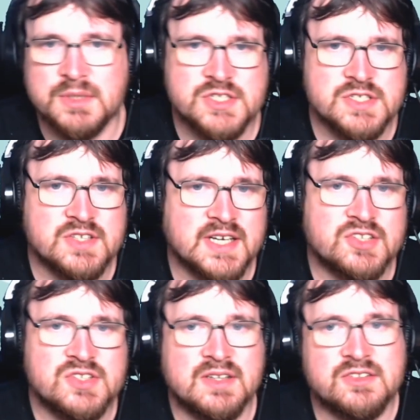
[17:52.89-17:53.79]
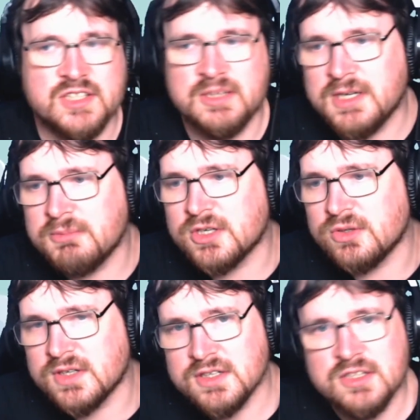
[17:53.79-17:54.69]
which is actually the time I'm
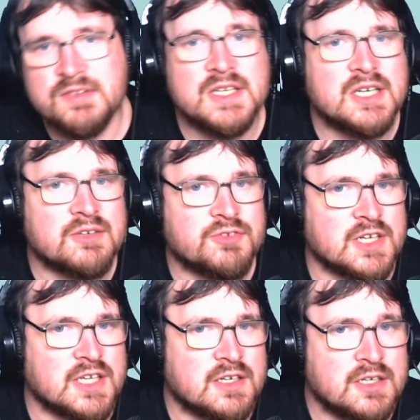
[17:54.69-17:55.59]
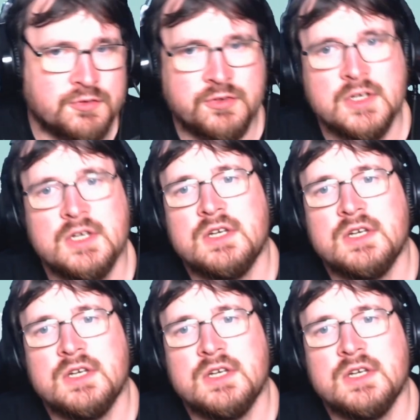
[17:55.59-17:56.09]
recording this video, funnily enough.